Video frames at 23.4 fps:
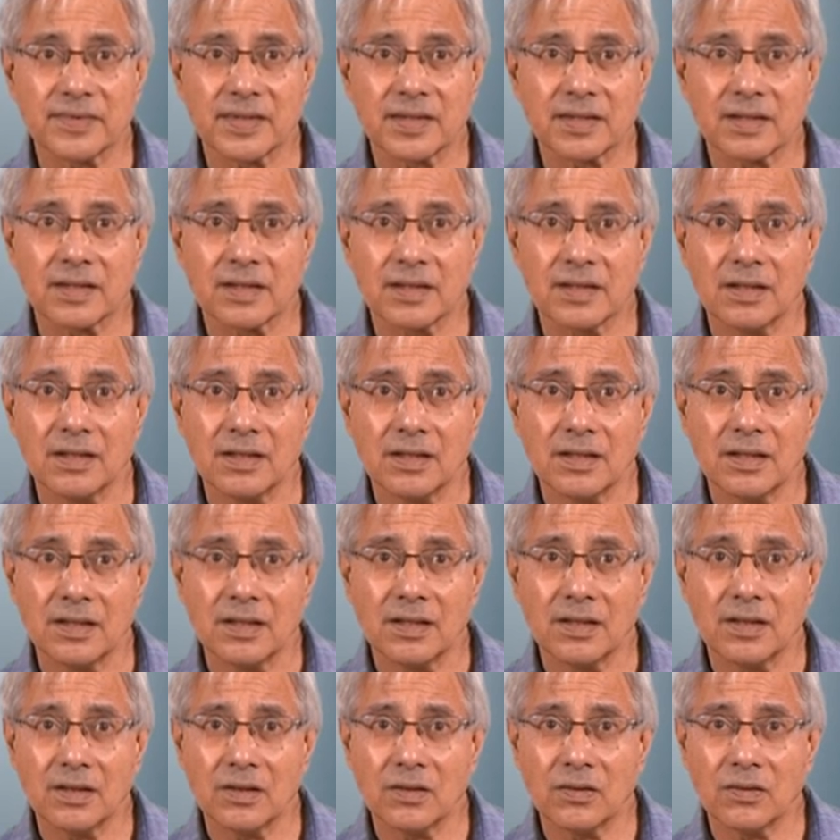
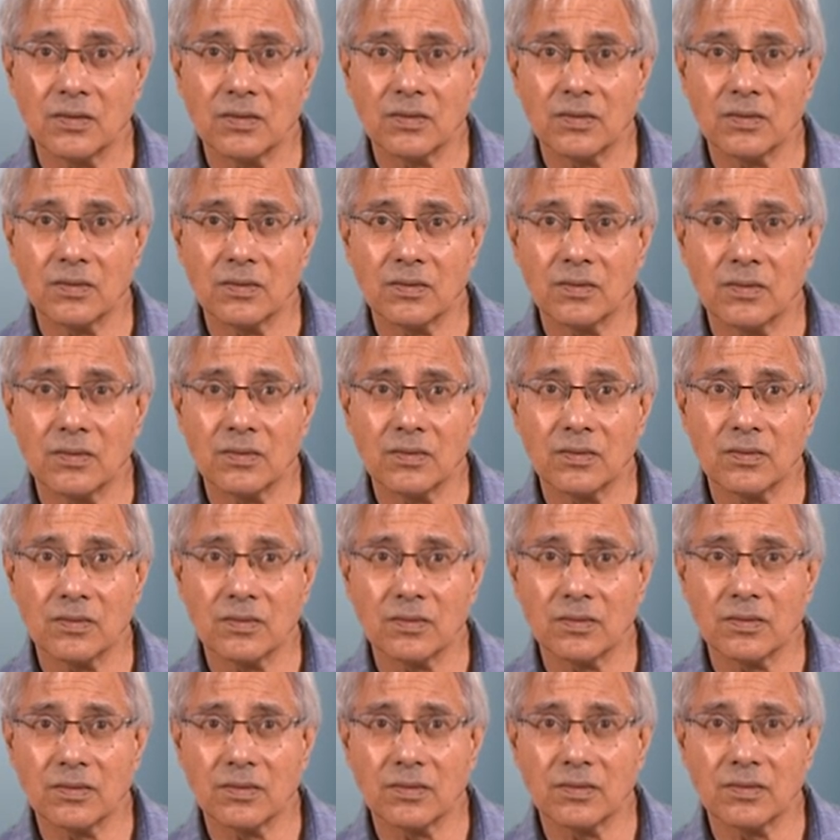
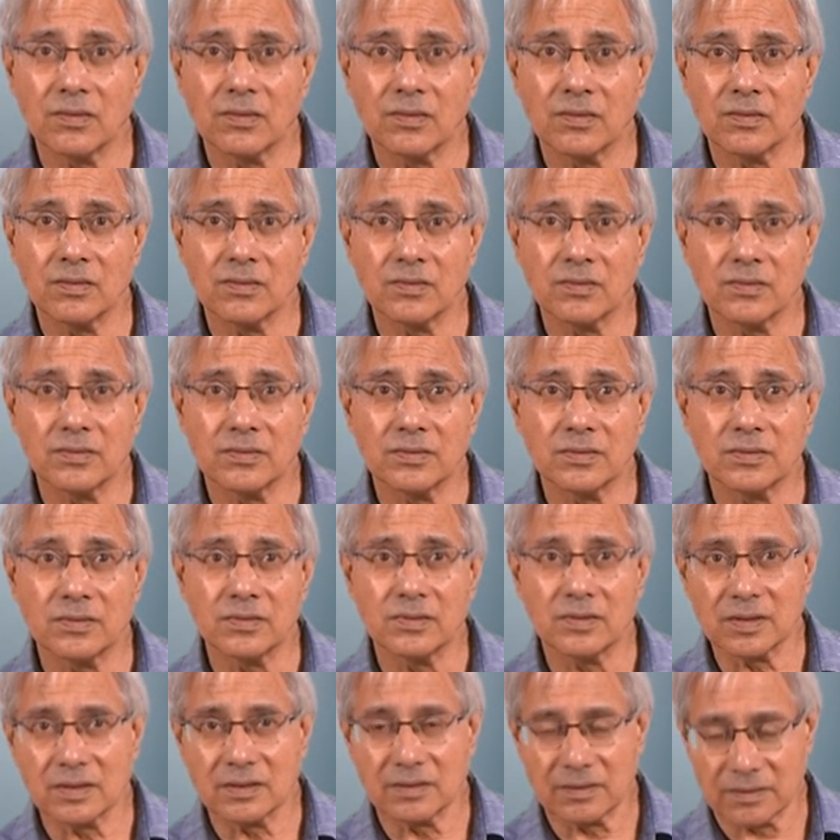
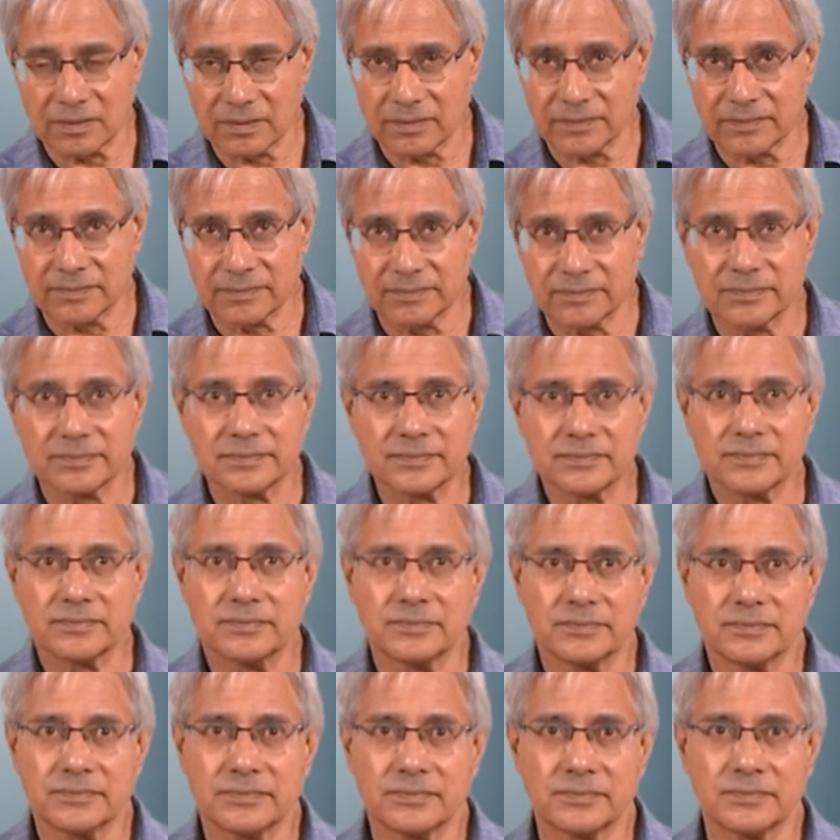
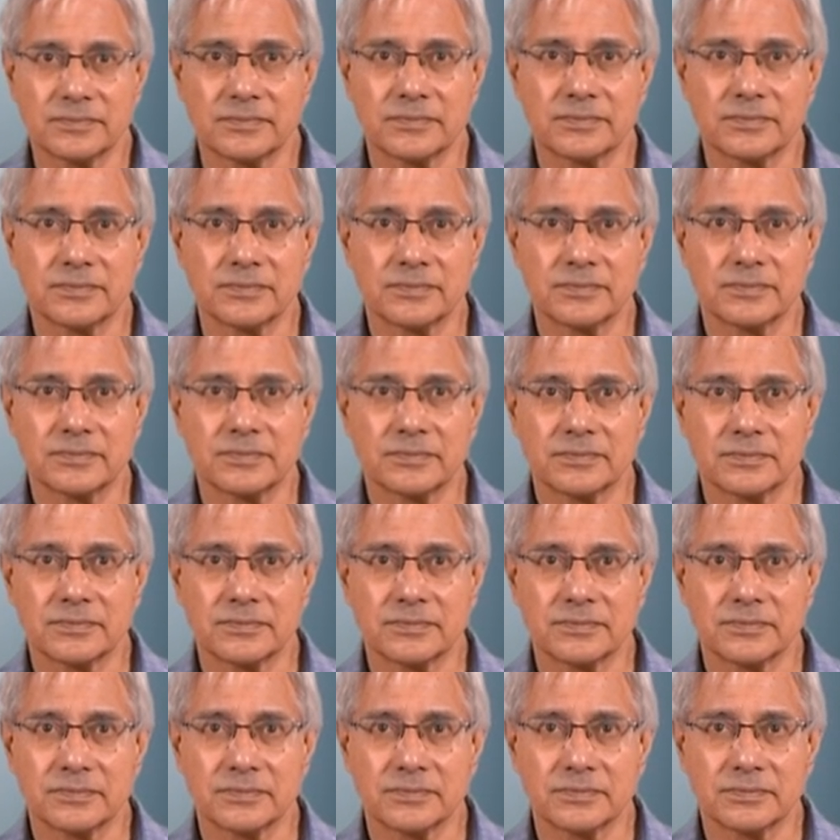
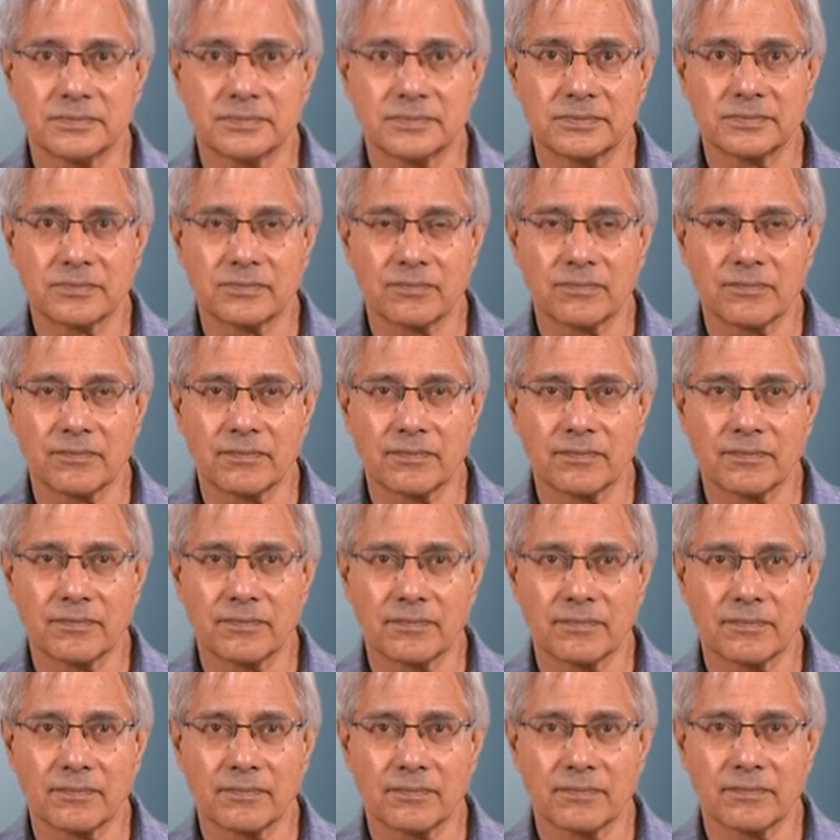
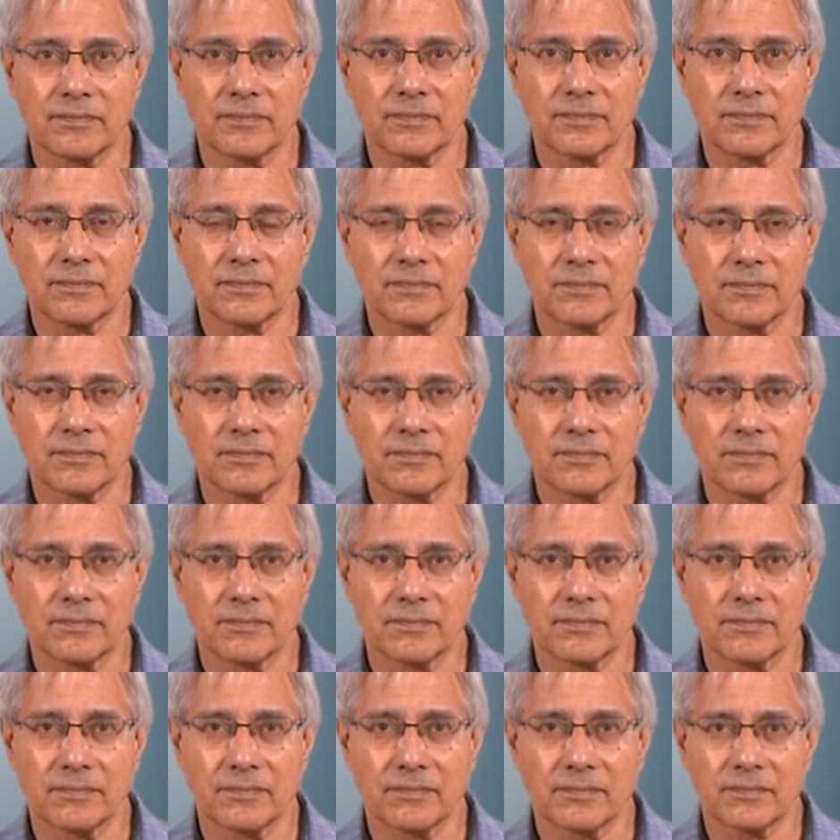
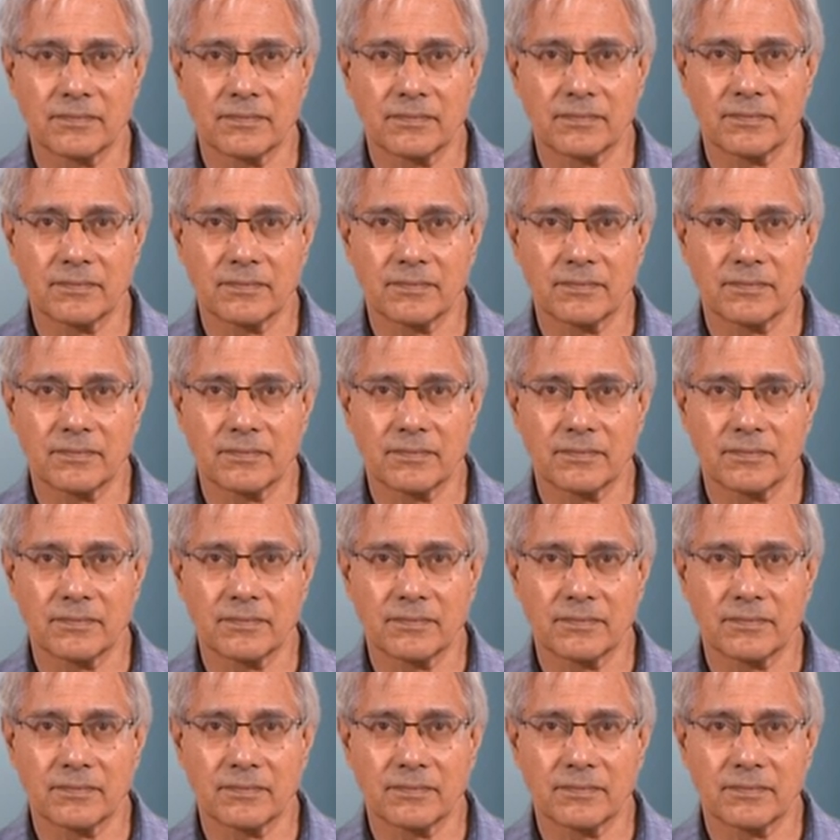Nothing is said.